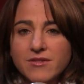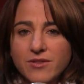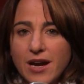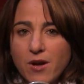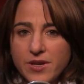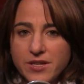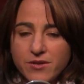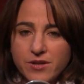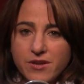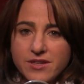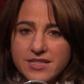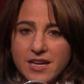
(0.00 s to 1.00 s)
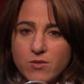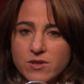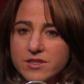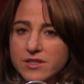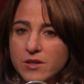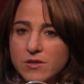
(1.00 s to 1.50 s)
for how we don't notice how we're
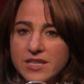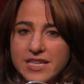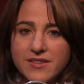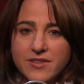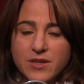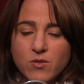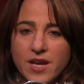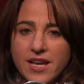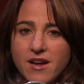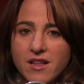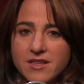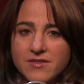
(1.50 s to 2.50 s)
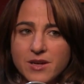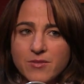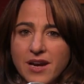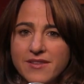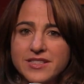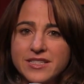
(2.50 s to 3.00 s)
slowly giving away all of our
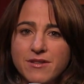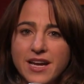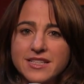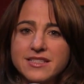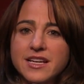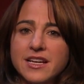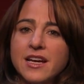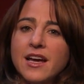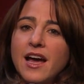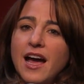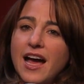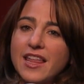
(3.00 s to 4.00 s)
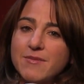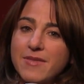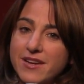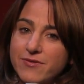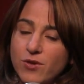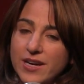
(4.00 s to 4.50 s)
privacy rights. Uh, the
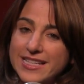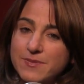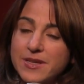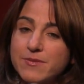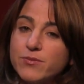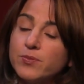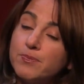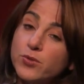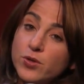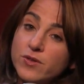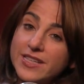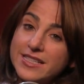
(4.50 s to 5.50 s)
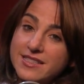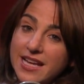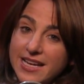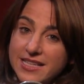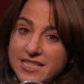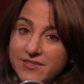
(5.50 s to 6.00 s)
metaphor has been proven
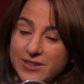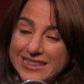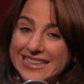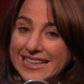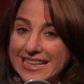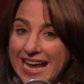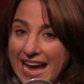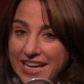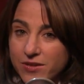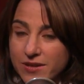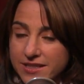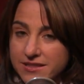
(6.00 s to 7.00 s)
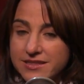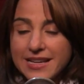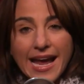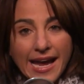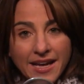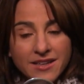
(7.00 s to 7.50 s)
scientifically inaccurate
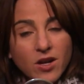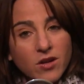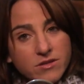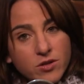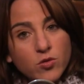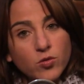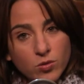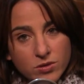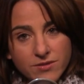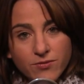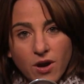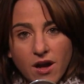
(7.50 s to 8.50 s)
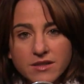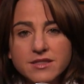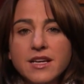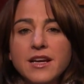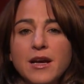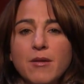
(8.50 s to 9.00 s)
and also cruel to frogs.
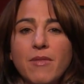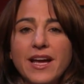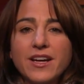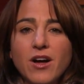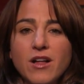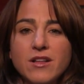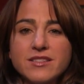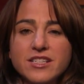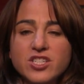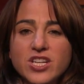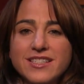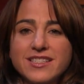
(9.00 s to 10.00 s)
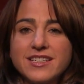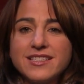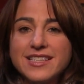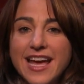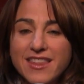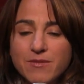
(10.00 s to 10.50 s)
Mike Hall suggested
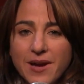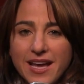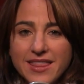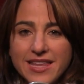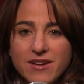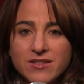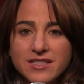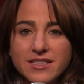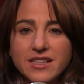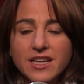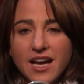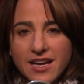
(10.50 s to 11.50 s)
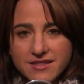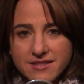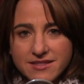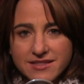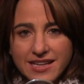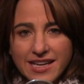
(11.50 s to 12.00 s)
death by a thousand
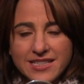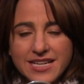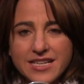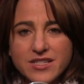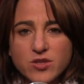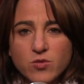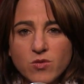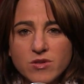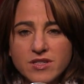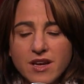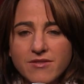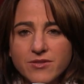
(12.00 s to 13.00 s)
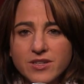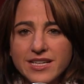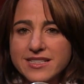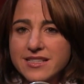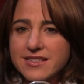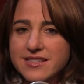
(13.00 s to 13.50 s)
cuts, and Dana Schwartz offered
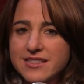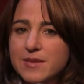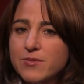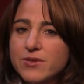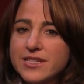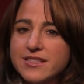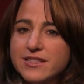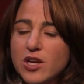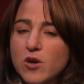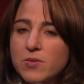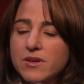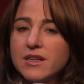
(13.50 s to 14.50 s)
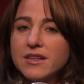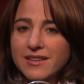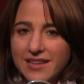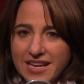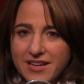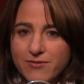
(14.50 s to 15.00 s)
it's a slippery slope
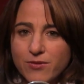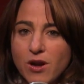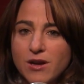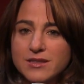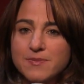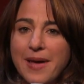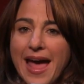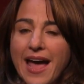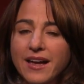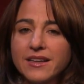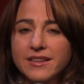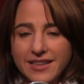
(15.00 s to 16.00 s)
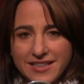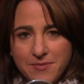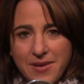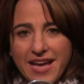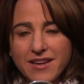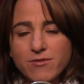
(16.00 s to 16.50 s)
like a frog's back in a
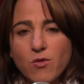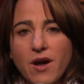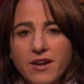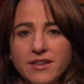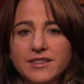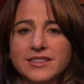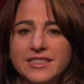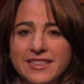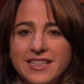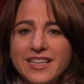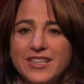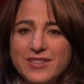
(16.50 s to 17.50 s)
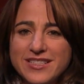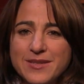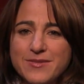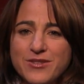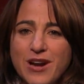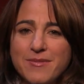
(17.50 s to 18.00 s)
pan of water. You can
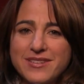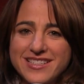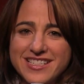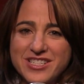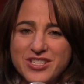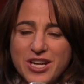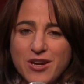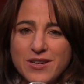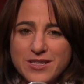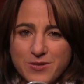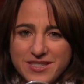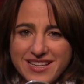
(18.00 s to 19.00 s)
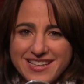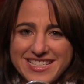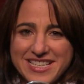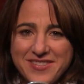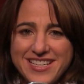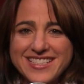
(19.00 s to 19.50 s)
subscribe to this show at twit dot
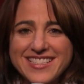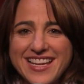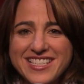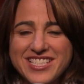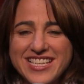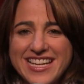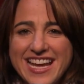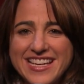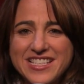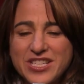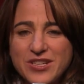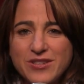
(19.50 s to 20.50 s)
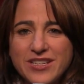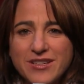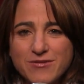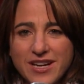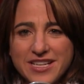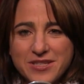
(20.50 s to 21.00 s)
t v slash T N two. You
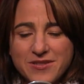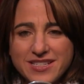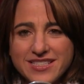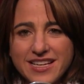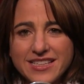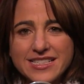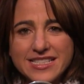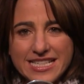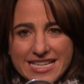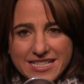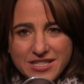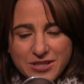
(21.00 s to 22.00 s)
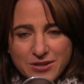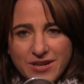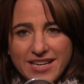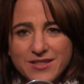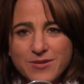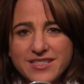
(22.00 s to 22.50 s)
can write to us at T N two
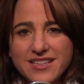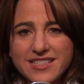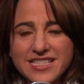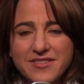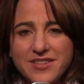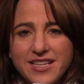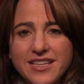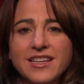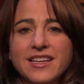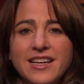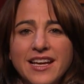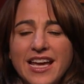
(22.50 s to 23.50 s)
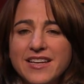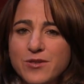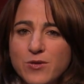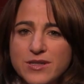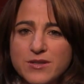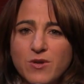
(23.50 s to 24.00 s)
at twit dot t v. And, of
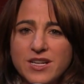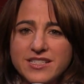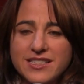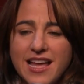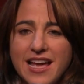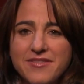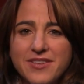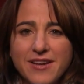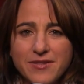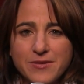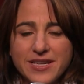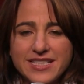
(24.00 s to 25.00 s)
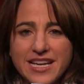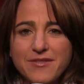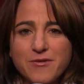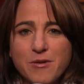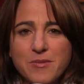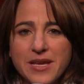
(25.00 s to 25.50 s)
course, watch live every weekday at
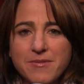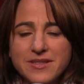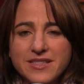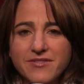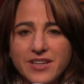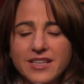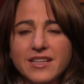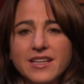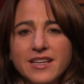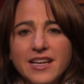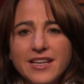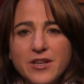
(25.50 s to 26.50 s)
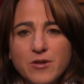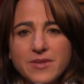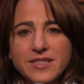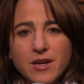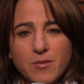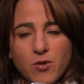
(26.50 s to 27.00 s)
four p m Pacific. And don't
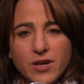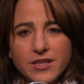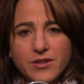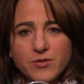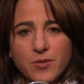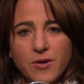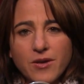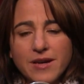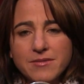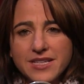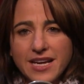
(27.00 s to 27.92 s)
miss our morning news program,